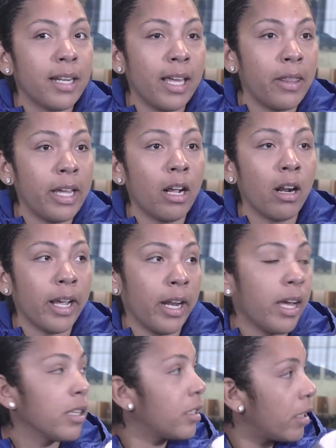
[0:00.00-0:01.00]
I think are getting
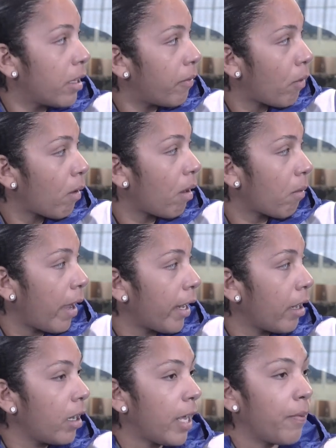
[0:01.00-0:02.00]
us to the 4-0
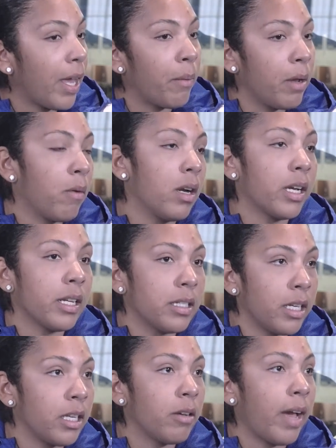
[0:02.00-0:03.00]
record, and that we want to
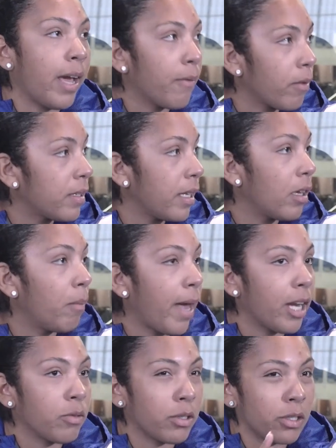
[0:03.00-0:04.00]
continue every single
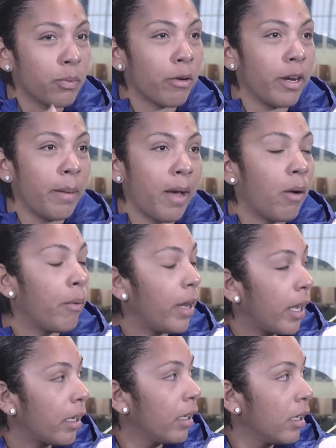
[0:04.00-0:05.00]
match. We're just worried about
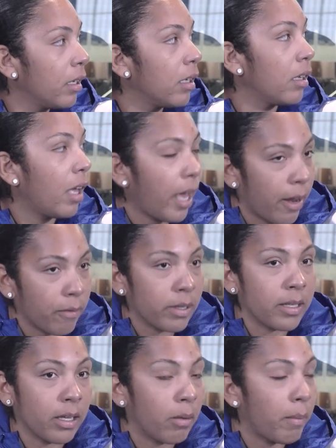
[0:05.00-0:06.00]
winning every single